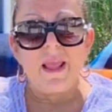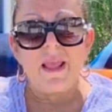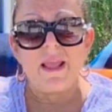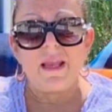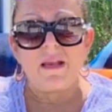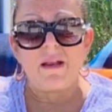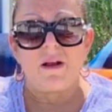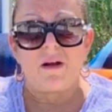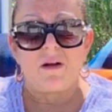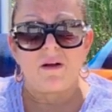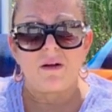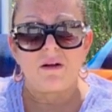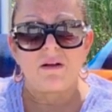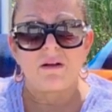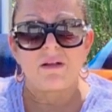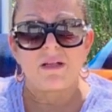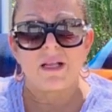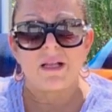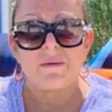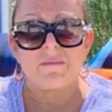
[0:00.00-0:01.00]
it
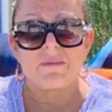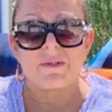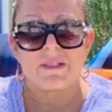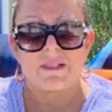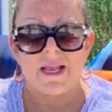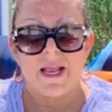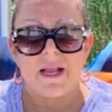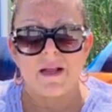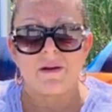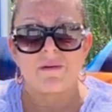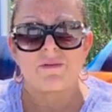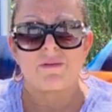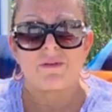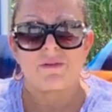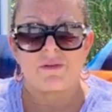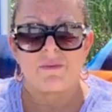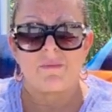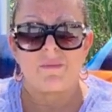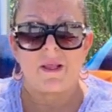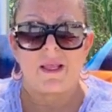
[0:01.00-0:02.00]
all comes down
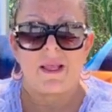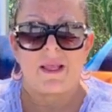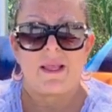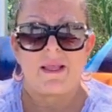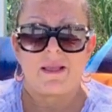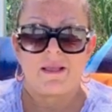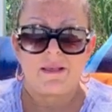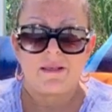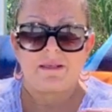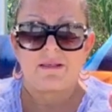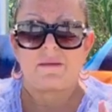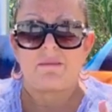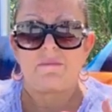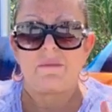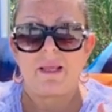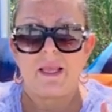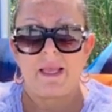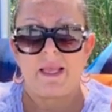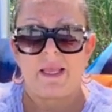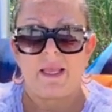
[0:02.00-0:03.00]
to me. To
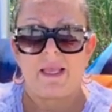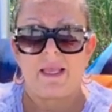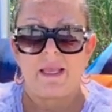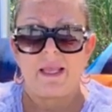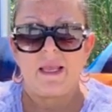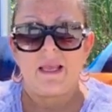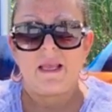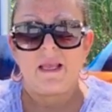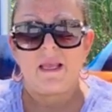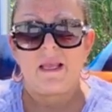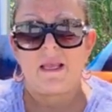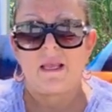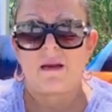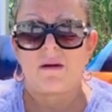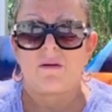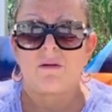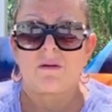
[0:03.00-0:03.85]
me, it